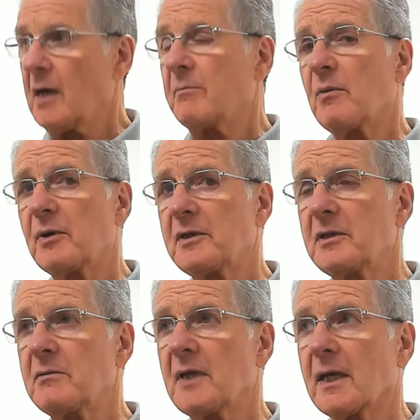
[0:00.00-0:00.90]
But what do you
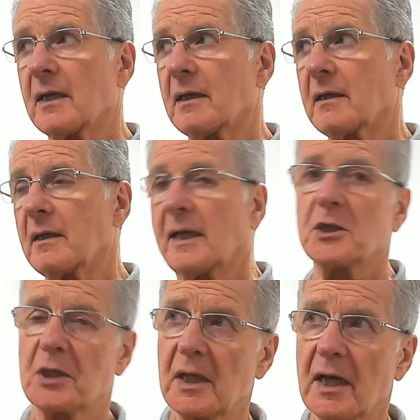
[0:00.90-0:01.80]
do then? An
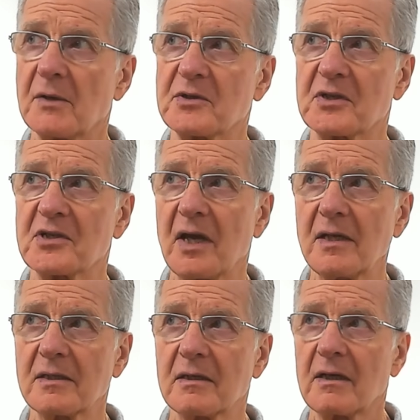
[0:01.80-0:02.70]
engineer goes to
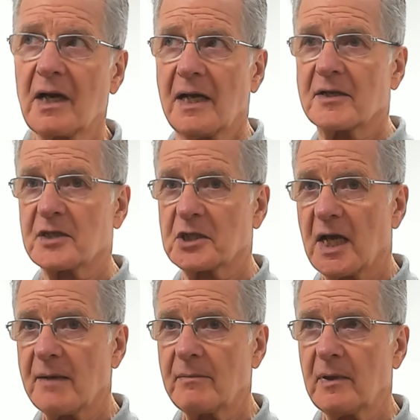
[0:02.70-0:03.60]
site, clears the
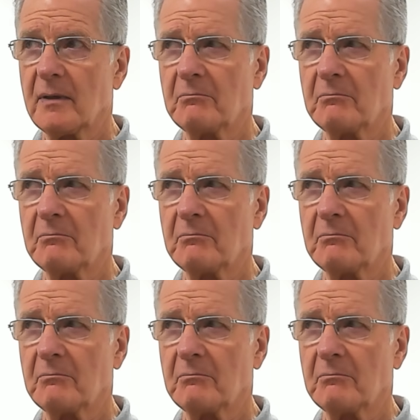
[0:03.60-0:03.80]
jam.